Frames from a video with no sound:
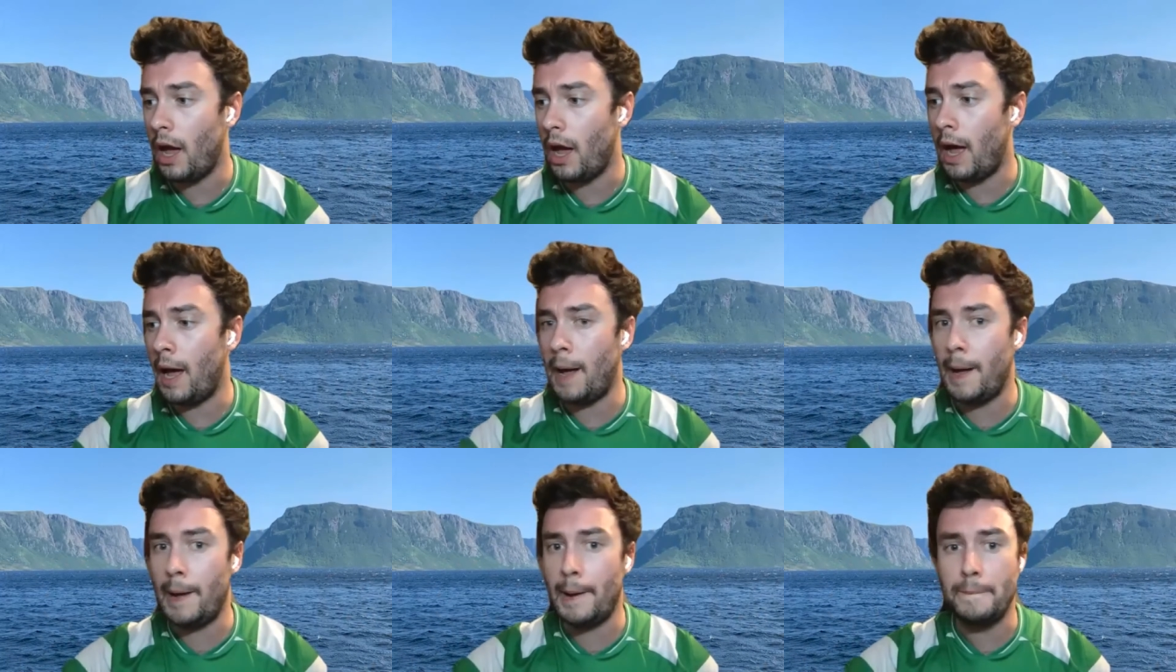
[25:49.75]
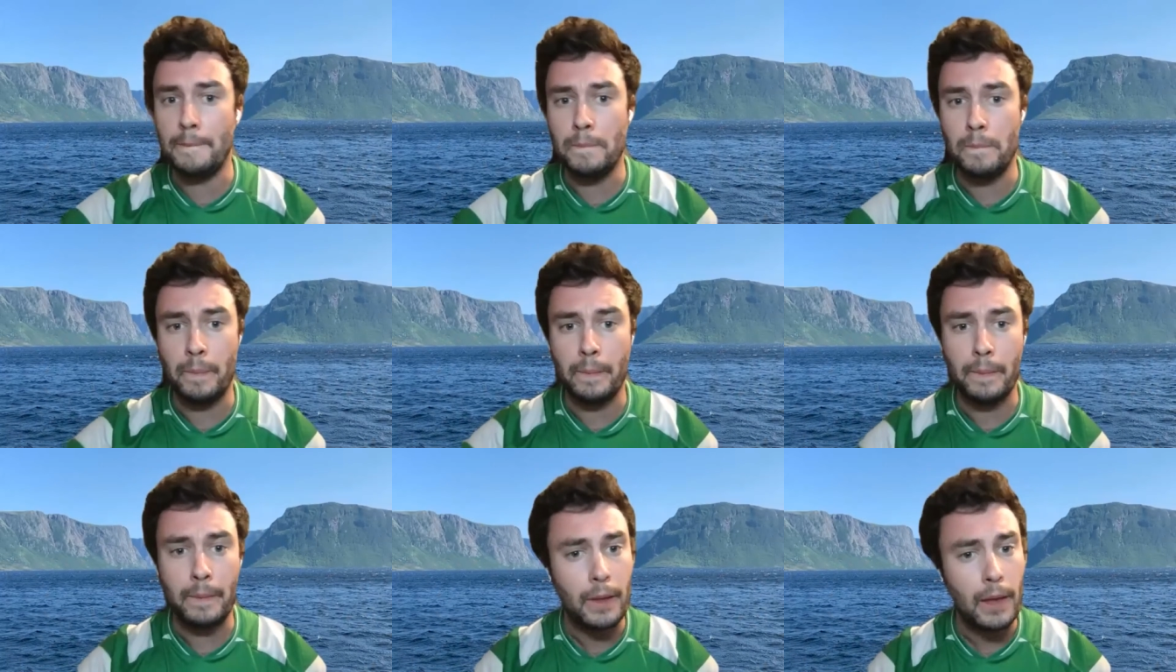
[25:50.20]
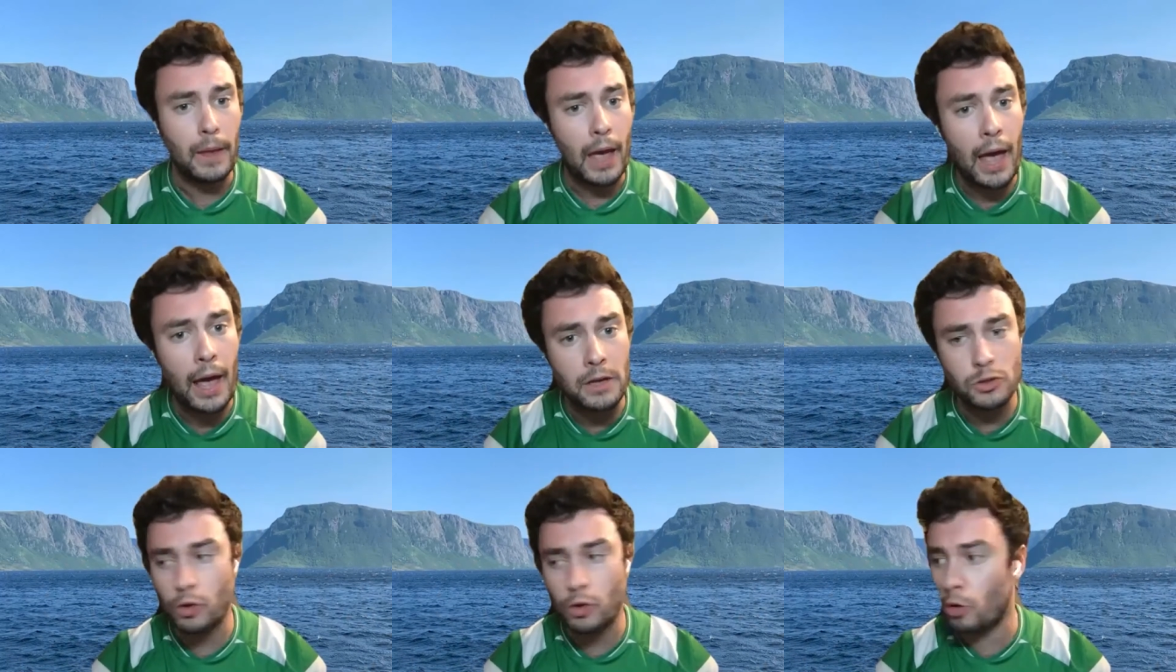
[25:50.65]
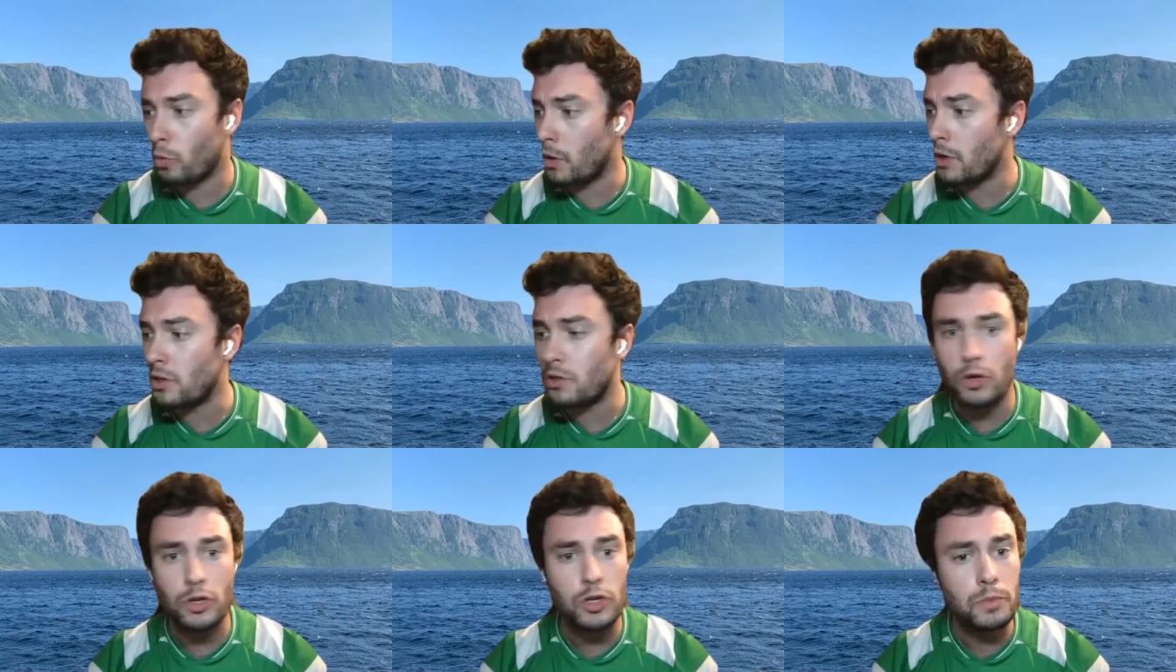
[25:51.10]
has your
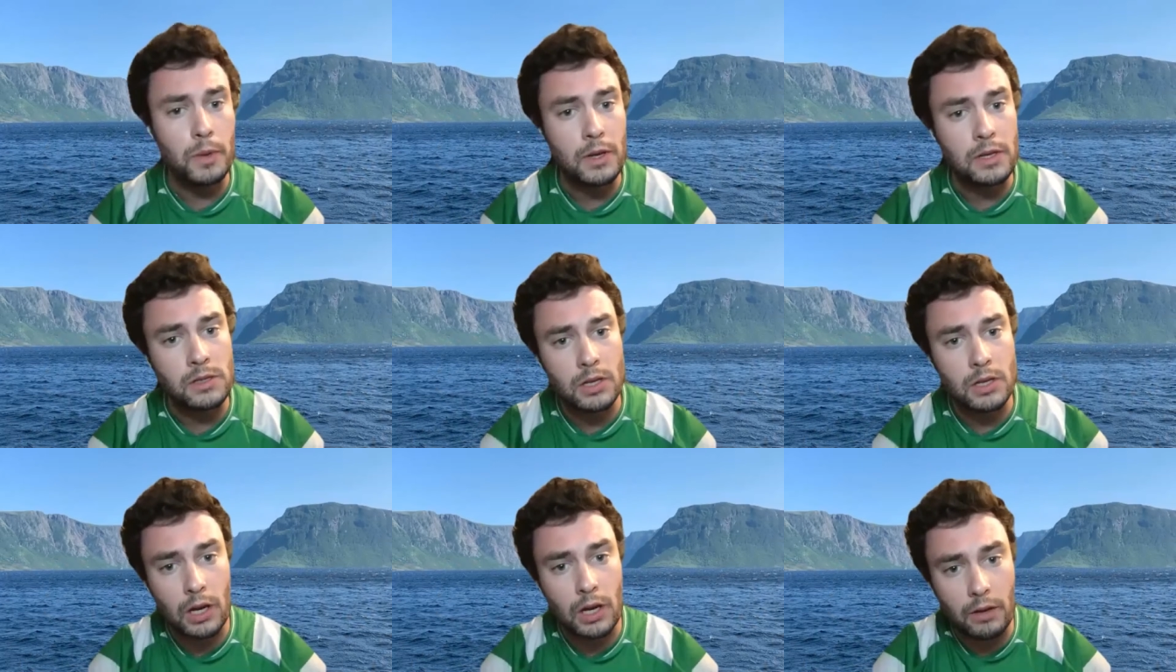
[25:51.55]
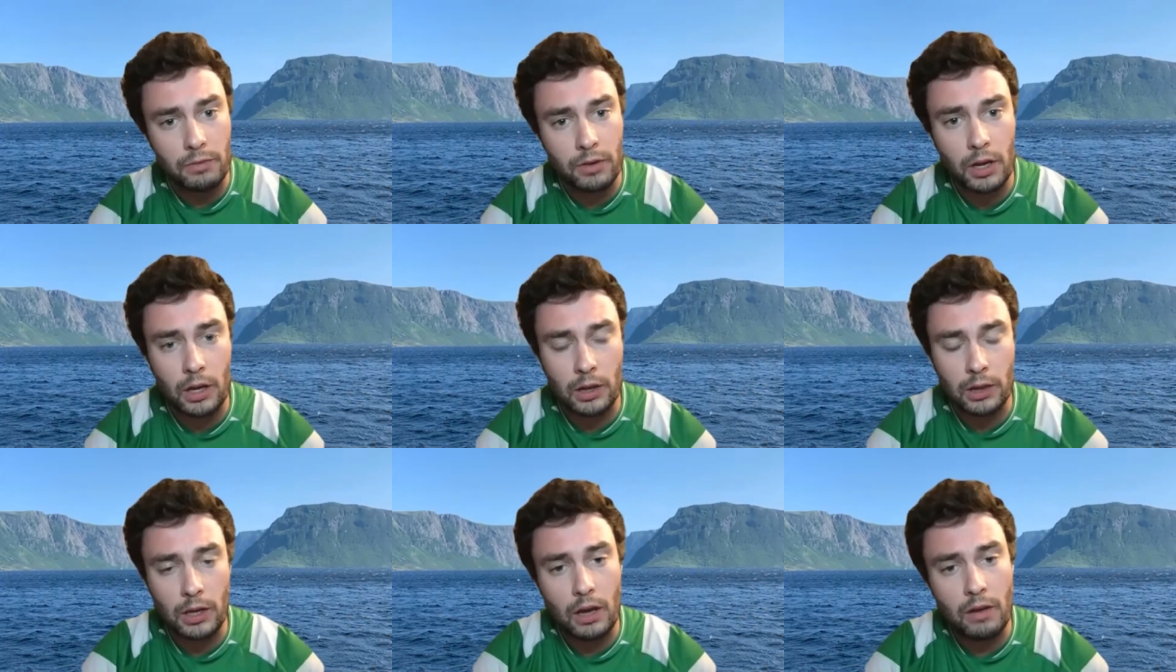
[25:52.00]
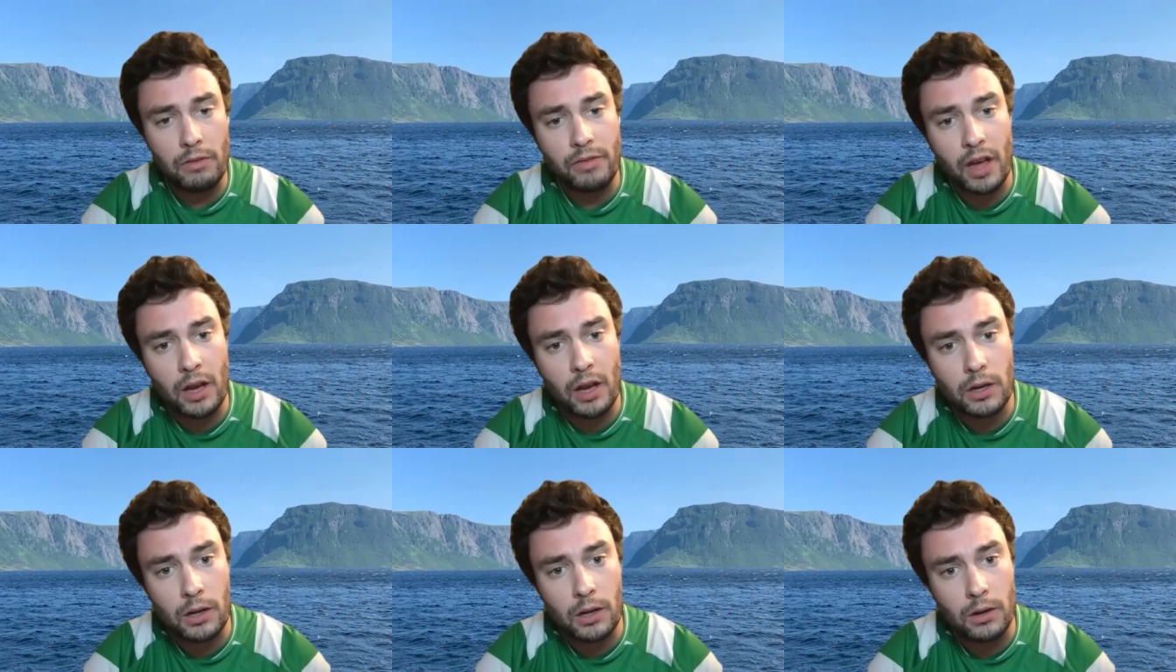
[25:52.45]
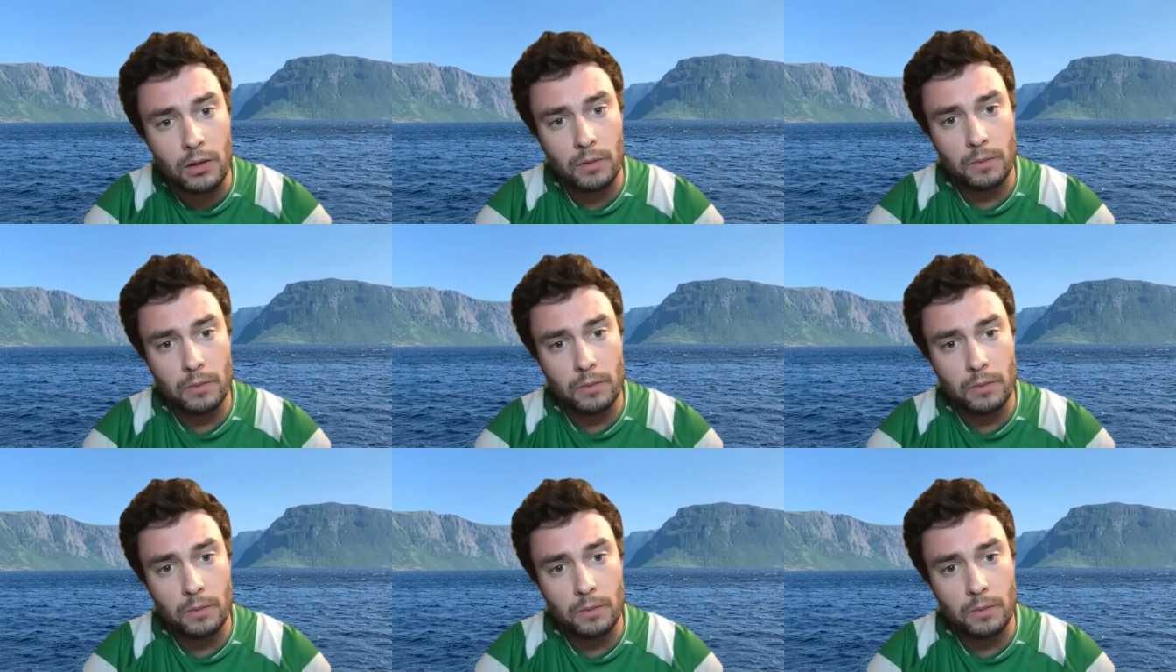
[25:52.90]
research been significantly affected?